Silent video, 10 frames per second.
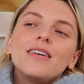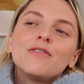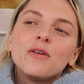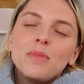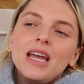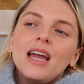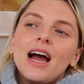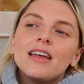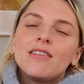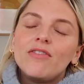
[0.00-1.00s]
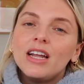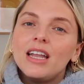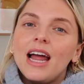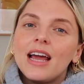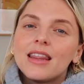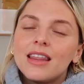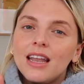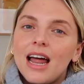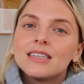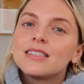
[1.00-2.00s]
for me, I feel like the
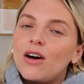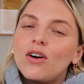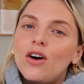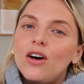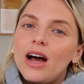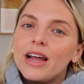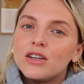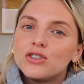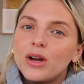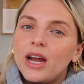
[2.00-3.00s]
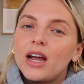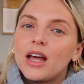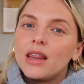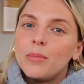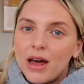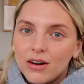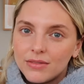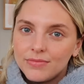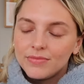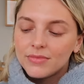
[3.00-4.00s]
less alcohol I can drink, the
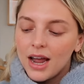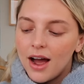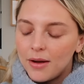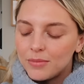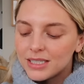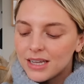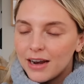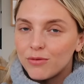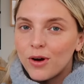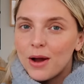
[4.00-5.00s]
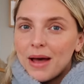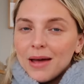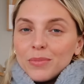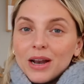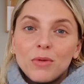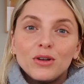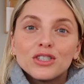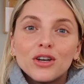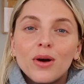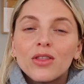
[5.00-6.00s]
better, is kind of where I'm at. But I'm
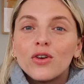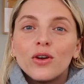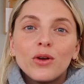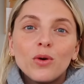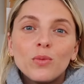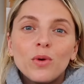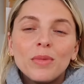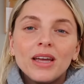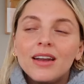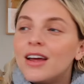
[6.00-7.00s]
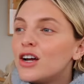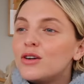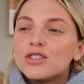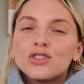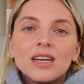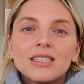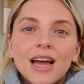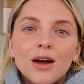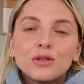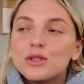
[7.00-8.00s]
also a 30-year-old woman who's stressed
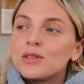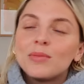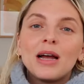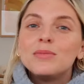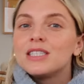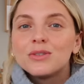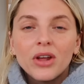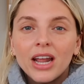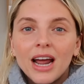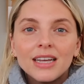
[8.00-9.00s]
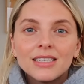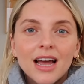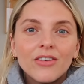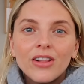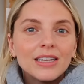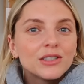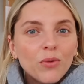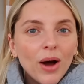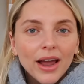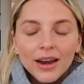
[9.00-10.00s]
out, so sometimes it's really nice to have a glass of
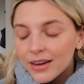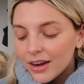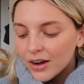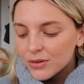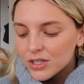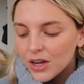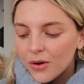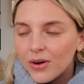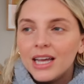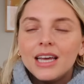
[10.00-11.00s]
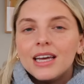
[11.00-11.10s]
wine, you know? So